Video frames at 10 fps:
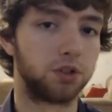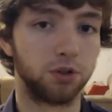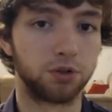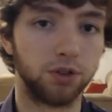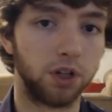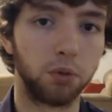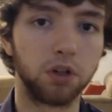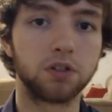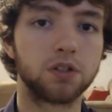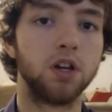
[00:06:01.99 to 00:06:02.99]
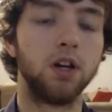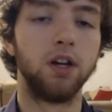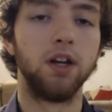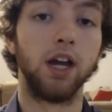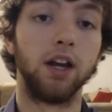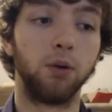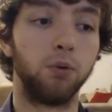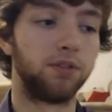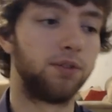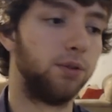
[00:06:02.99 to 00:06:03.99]
to all my social networks. And I
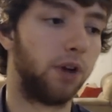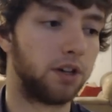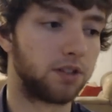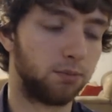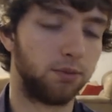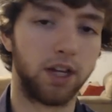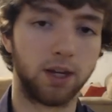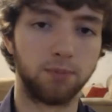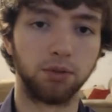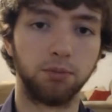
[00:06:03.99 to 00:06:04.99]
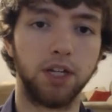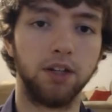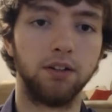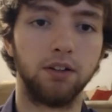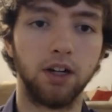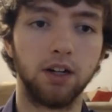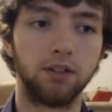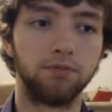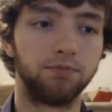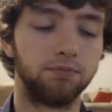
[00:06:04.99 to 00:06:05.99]
want to uh, someday implement
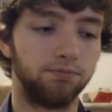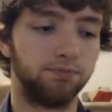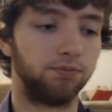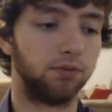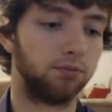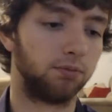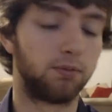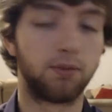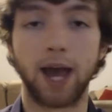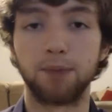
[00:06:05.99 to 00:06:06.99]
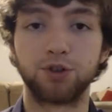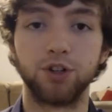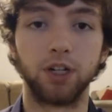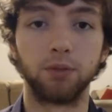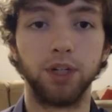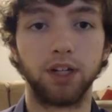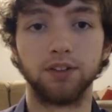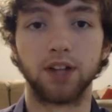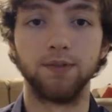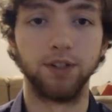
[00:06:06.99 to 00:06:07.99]
mm, captioning
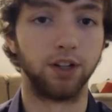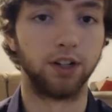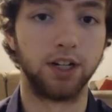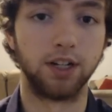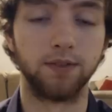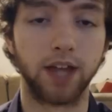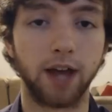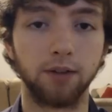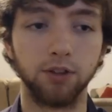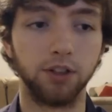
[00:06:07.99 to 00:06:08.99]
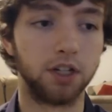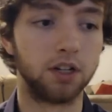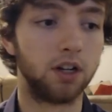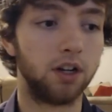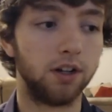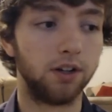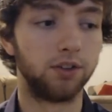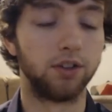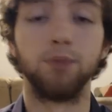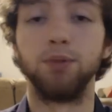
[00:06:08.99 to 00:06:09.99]
because I haven't done any of that really,
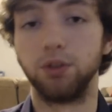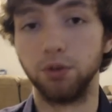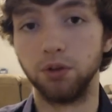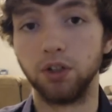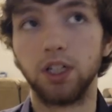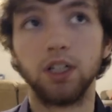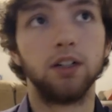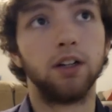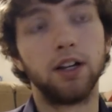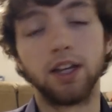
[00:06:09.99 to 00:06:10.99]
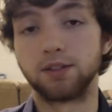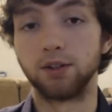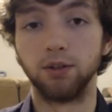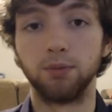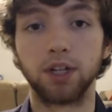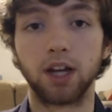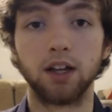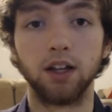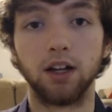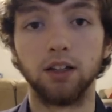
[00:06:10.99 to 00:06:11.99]
so that'd be cool. Uh, yeah, so let me
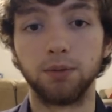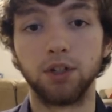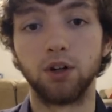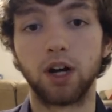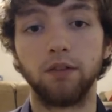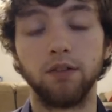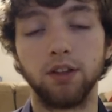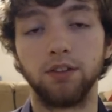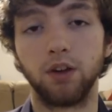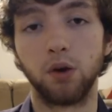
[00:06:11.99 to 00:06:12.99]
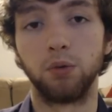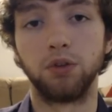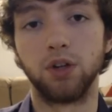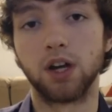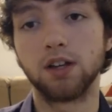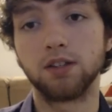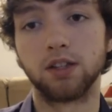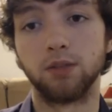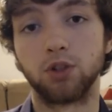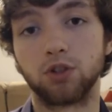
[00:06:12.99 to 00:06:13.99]
got, uh, let me know how everything's going with you
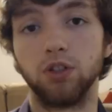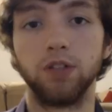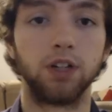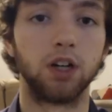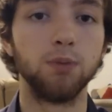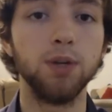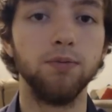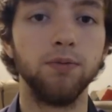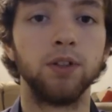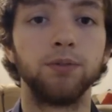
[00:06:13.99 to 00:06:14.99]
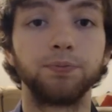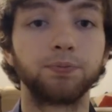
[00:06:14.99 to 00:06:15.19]
guys, and be sure to leave a comment.